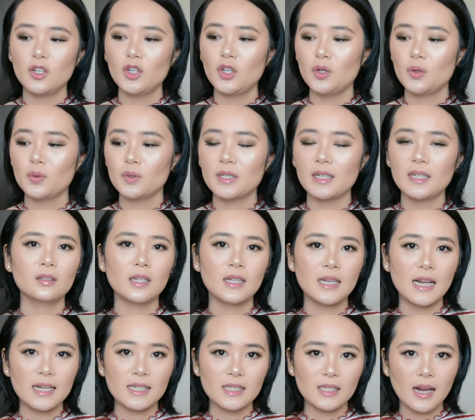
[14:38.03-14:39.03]
used the
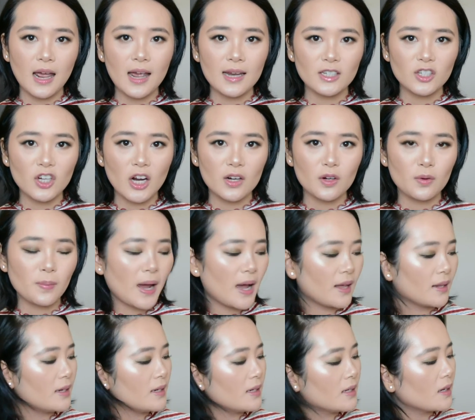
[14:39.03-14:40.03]
NYX eyeshadow
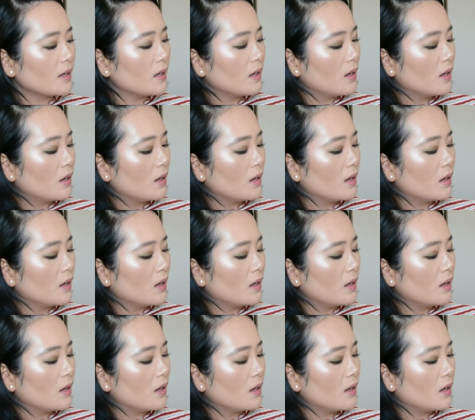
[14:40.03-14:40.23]
palette.